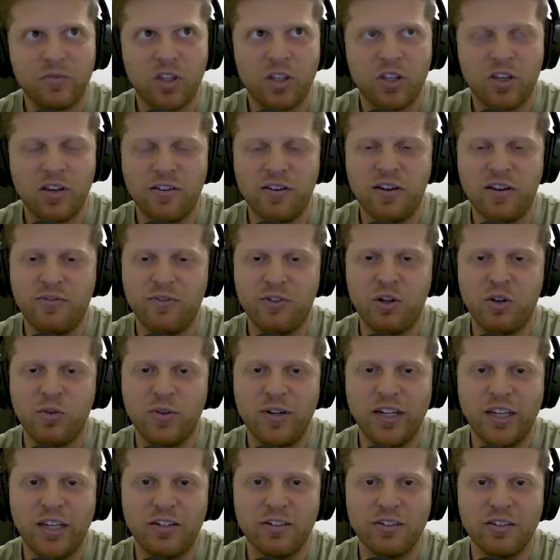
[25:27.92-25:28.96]
if you don't
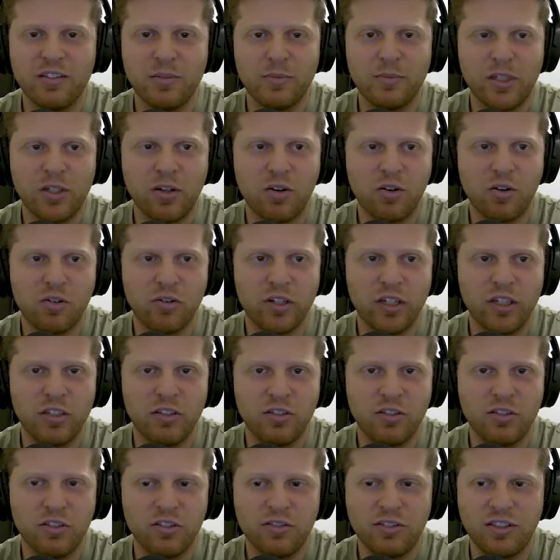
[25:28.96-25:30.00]
want to hear something gory, you
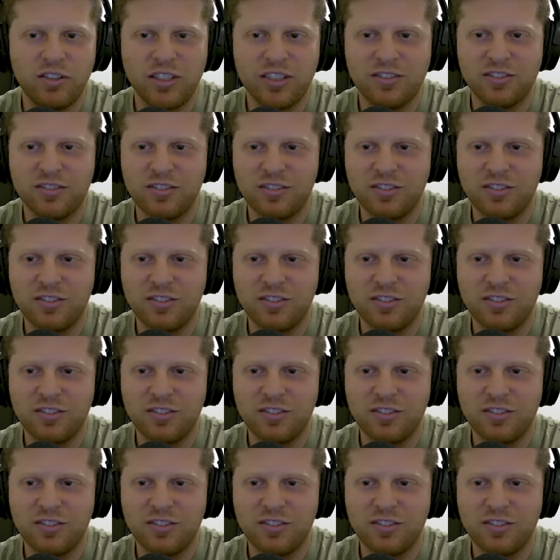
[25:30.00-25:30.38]
should listen,